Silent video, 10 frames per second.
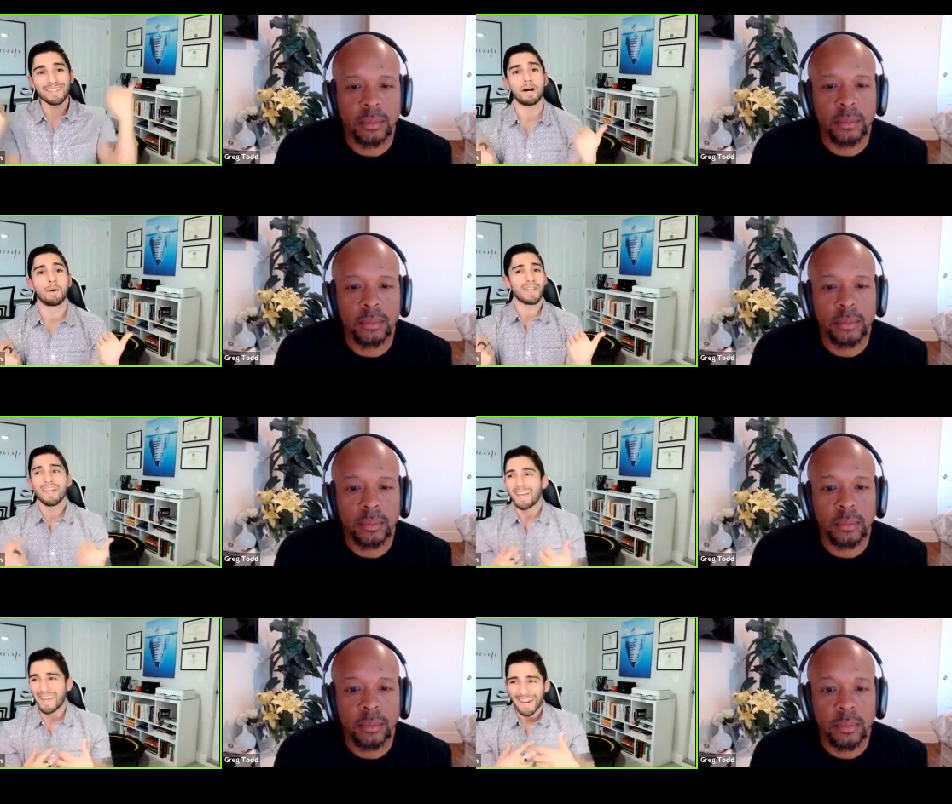Speaker 1: tell
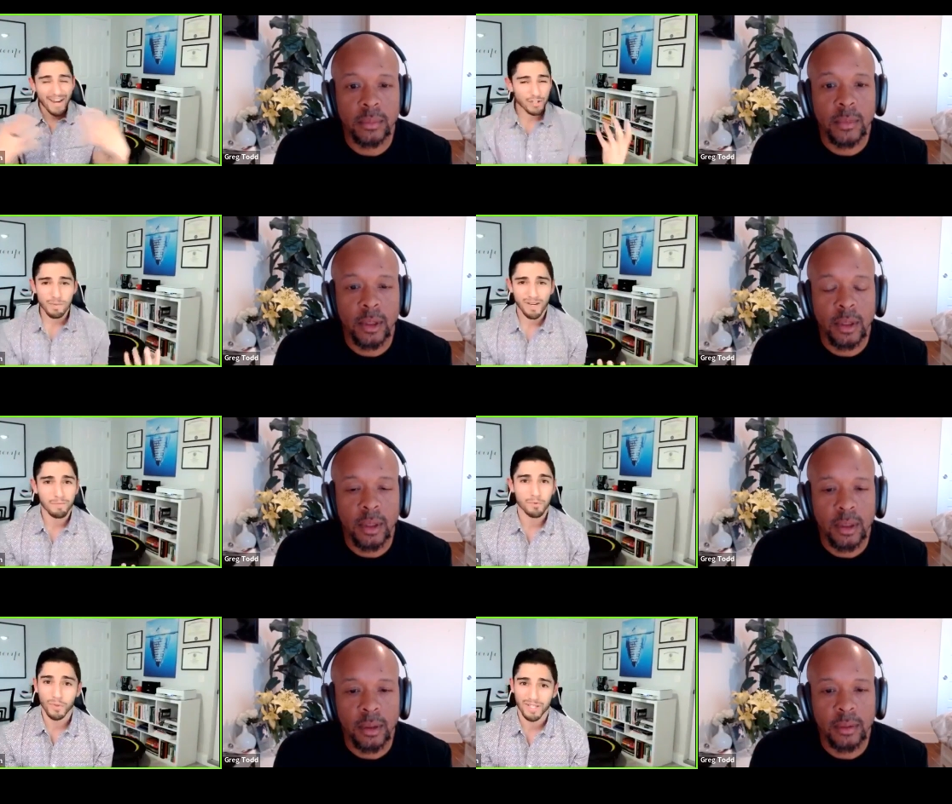me it actually
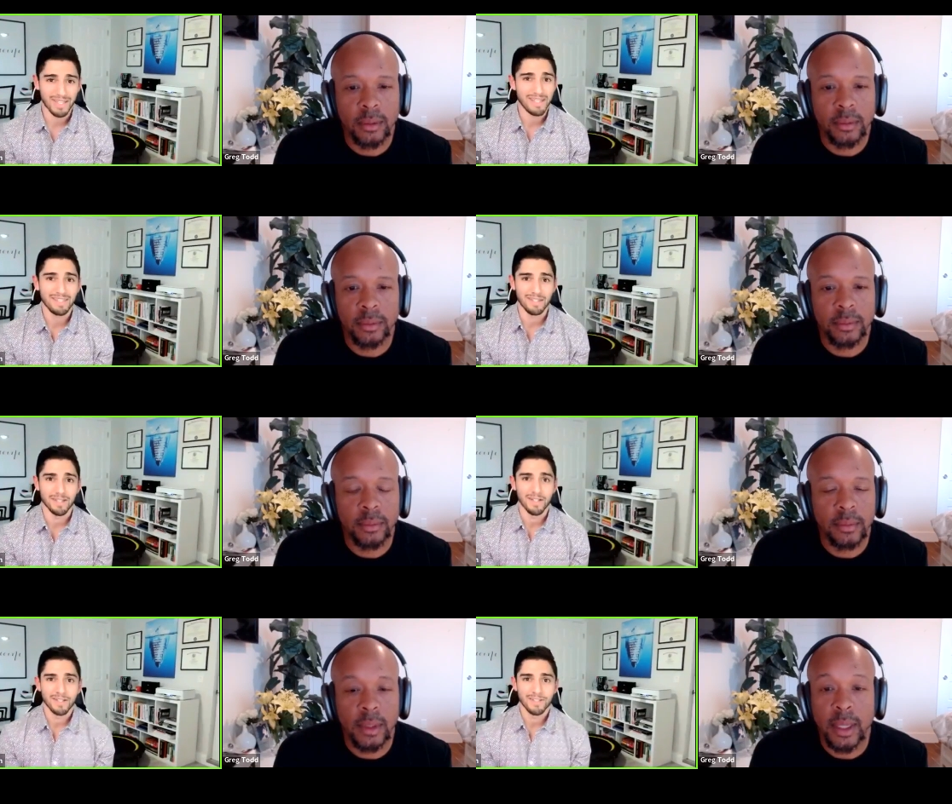becomes really
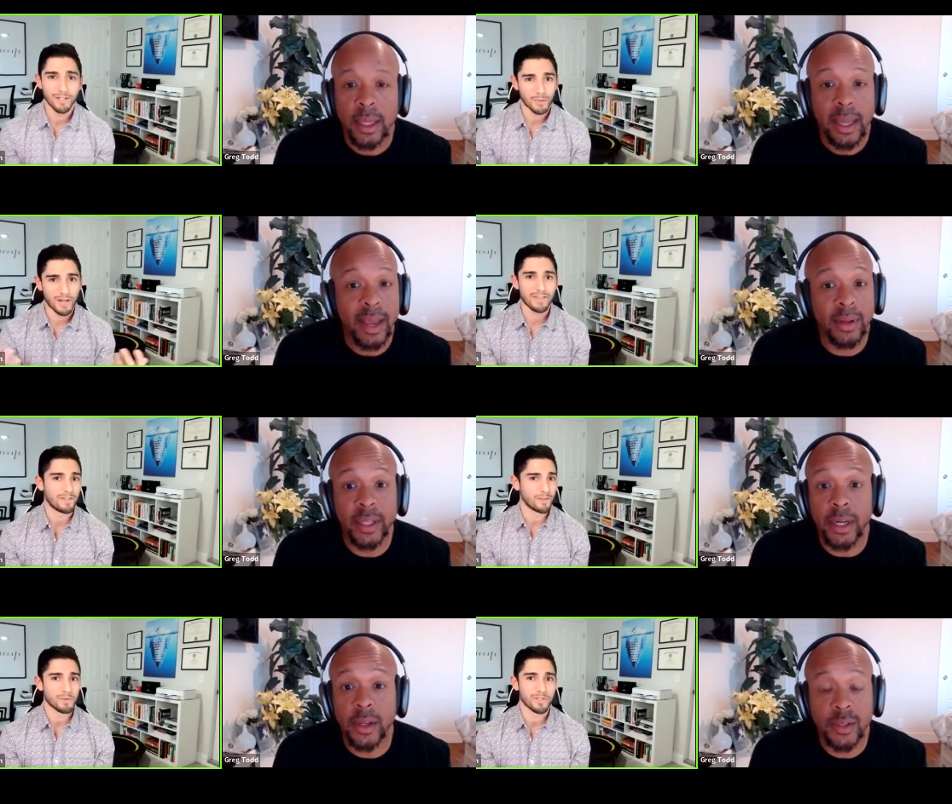easy to create this
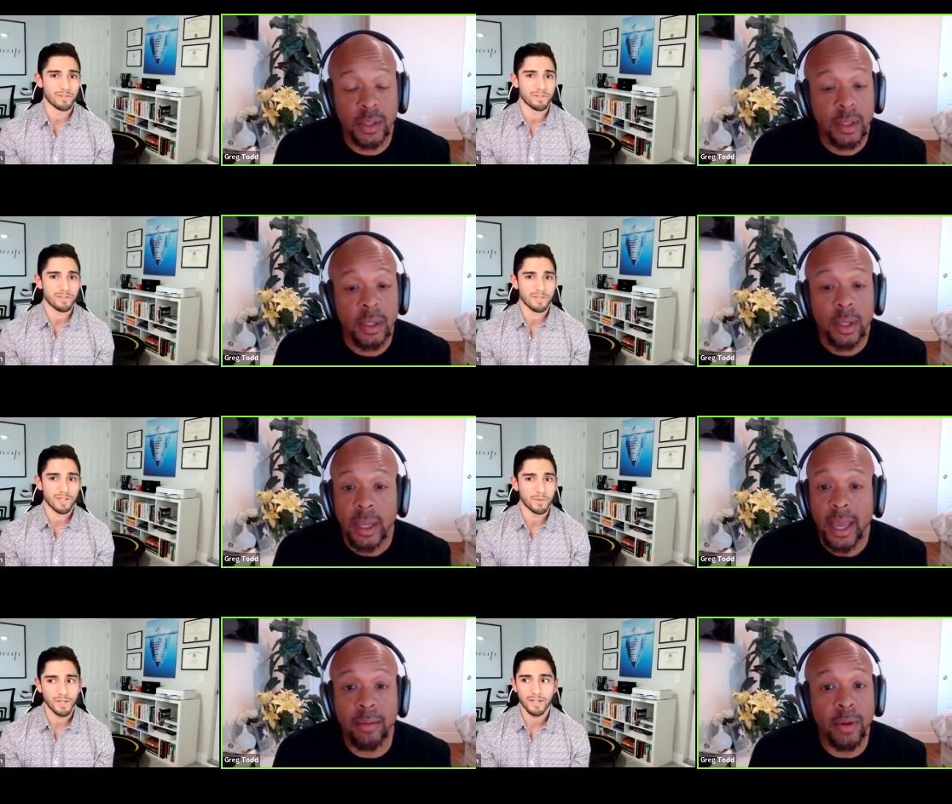it really solutions.
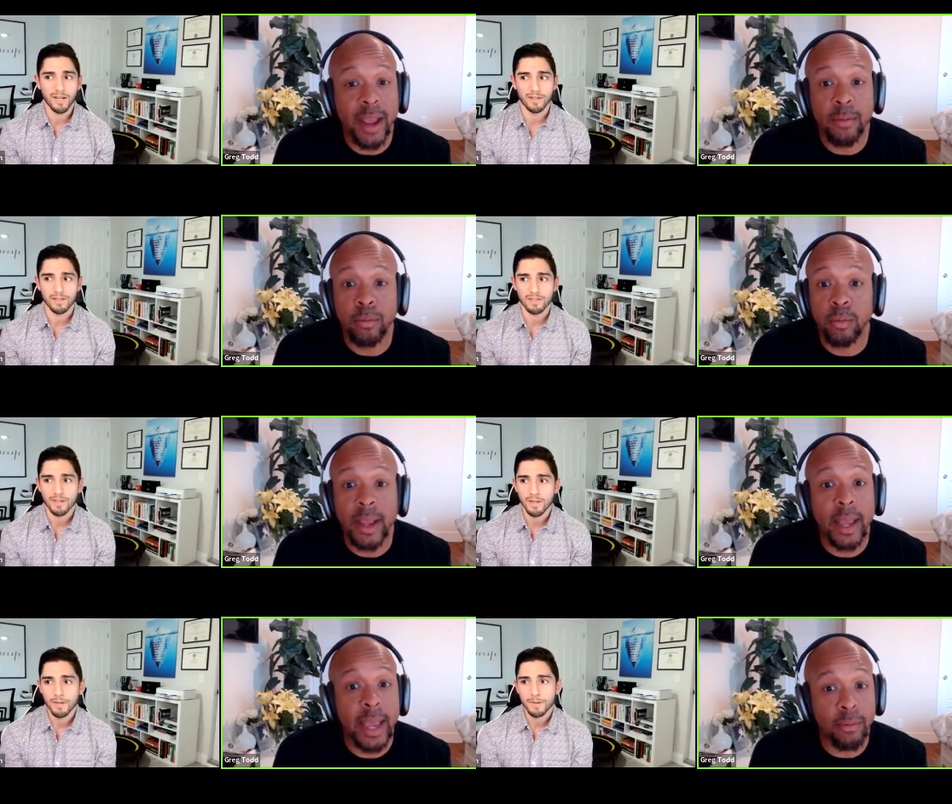does it really it, does
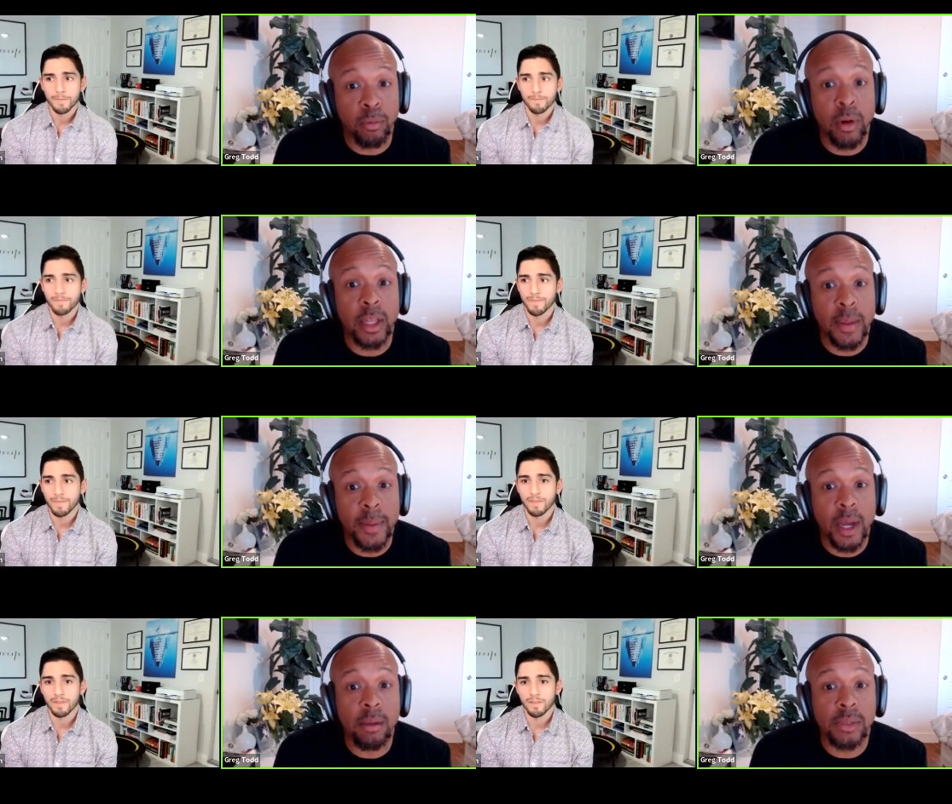it,
Speaker 2: it
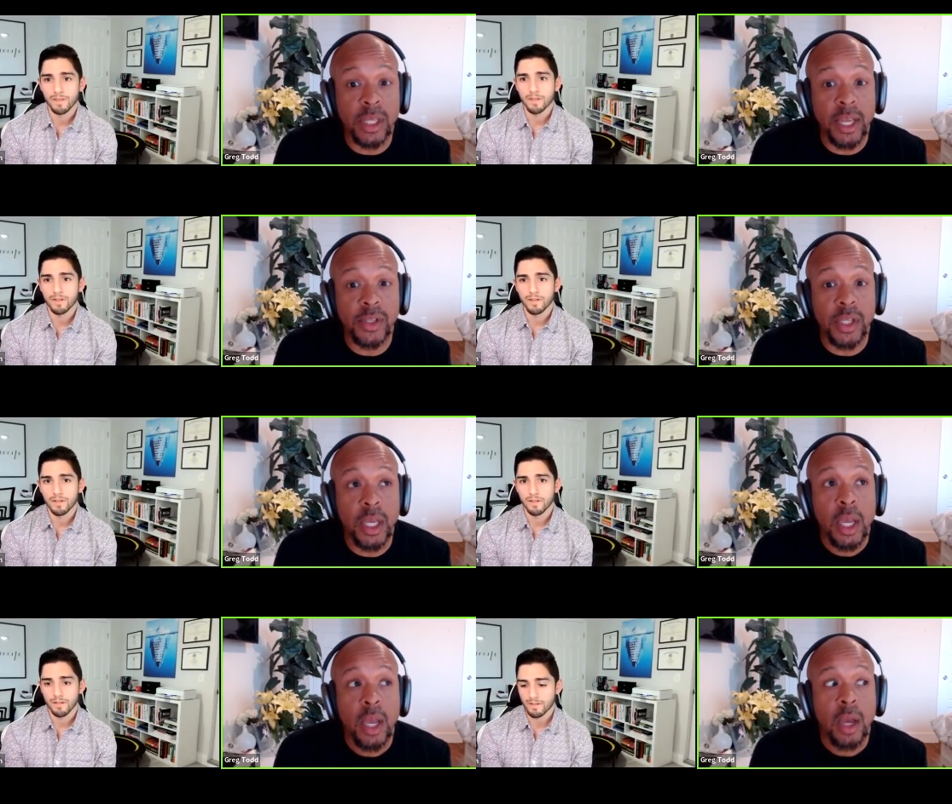really becomes
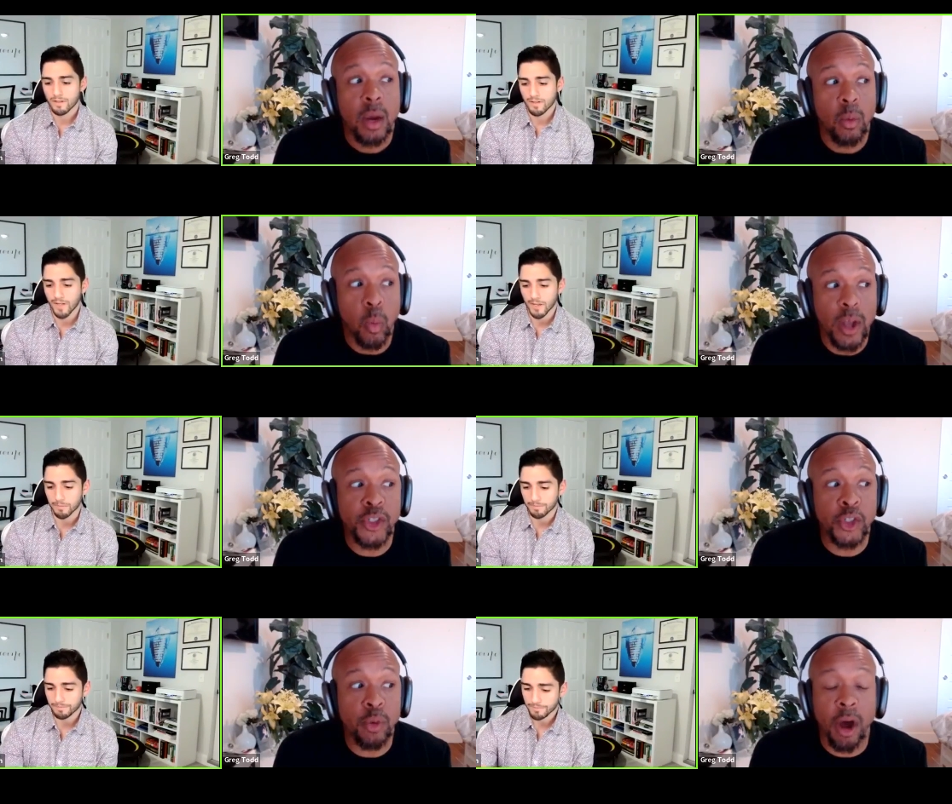easy yeah.
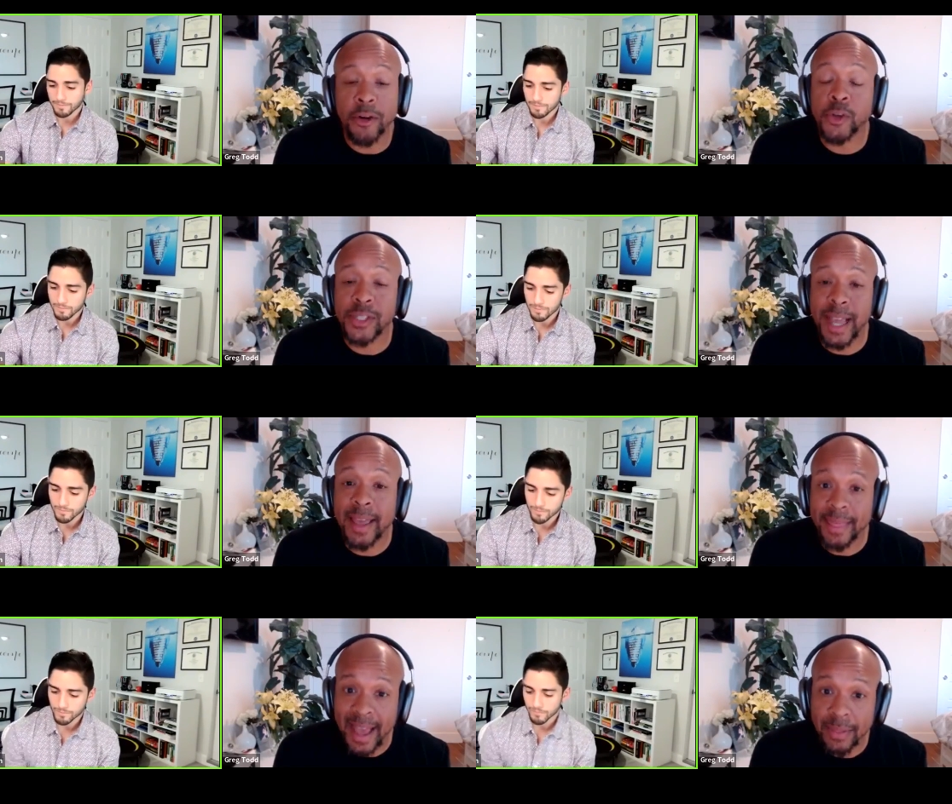once you
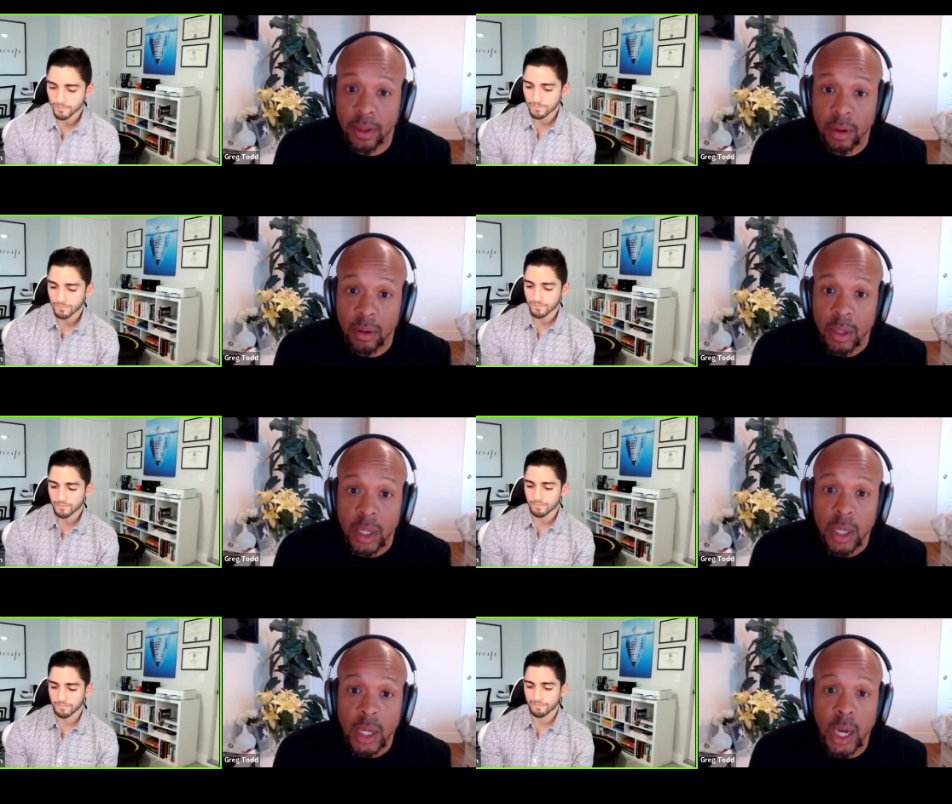understand that though
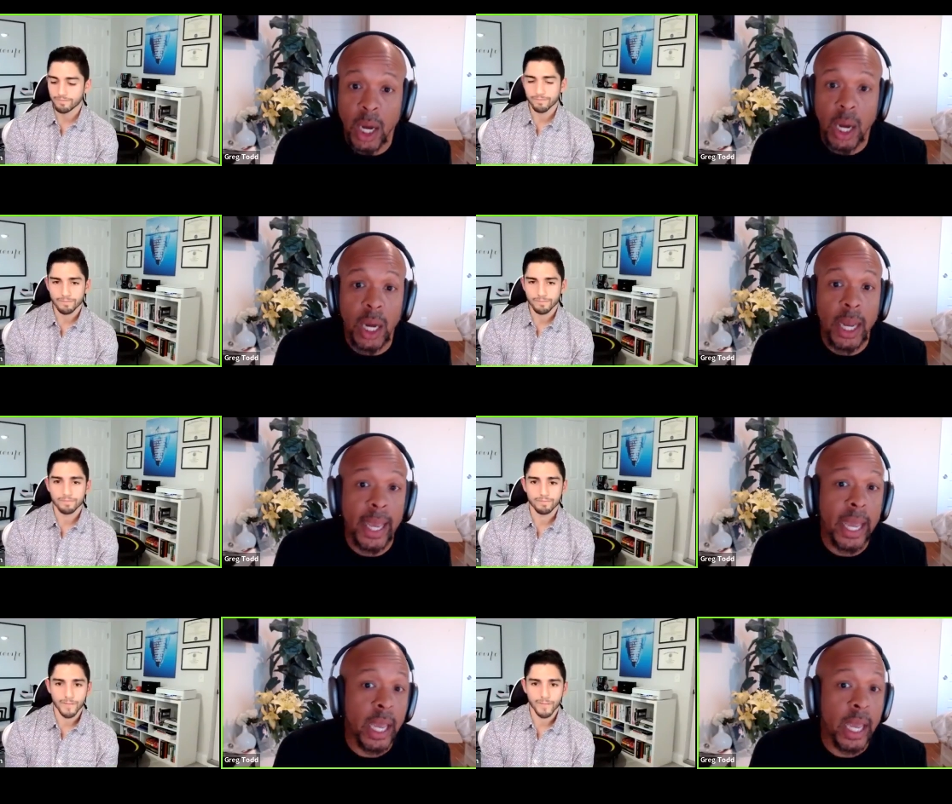uh,